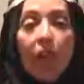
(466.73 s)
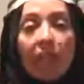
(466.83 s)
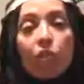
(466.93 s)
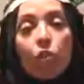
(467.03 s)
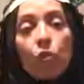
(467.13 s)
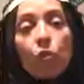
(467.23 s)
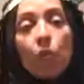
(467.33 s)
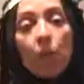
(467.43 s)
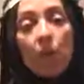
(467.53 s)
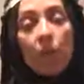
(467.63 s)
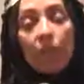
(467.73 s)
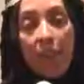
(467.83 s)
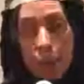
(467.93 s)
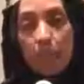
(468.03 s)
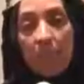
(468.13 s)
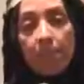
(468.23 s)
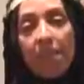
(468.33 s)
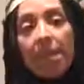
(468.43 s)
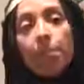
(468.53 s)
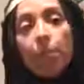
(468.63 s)
I do of helping
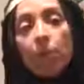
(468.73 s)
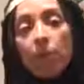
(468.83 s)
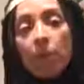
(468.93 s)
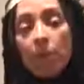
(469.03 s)
people,